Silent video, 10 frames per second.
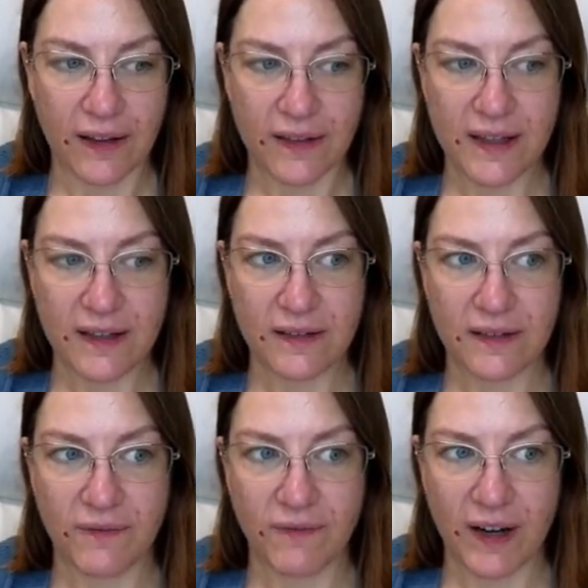these
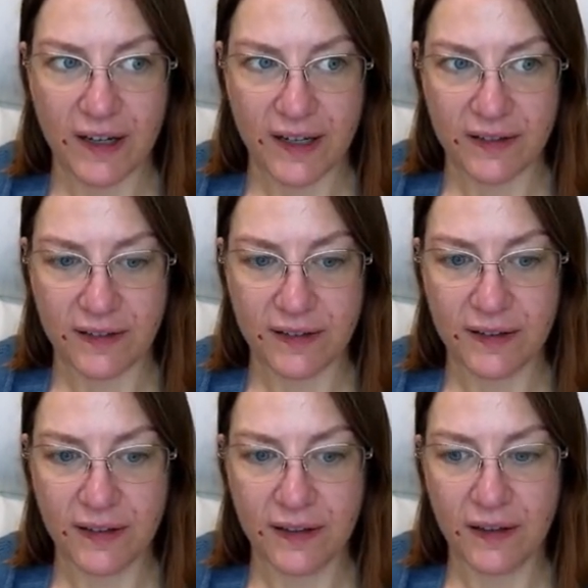various
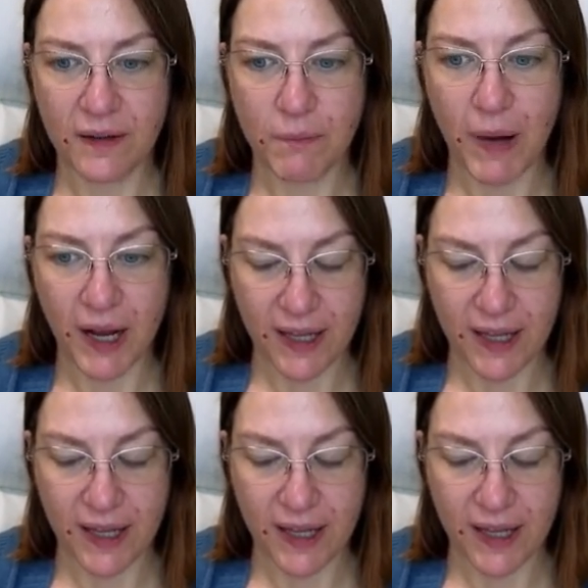buckets.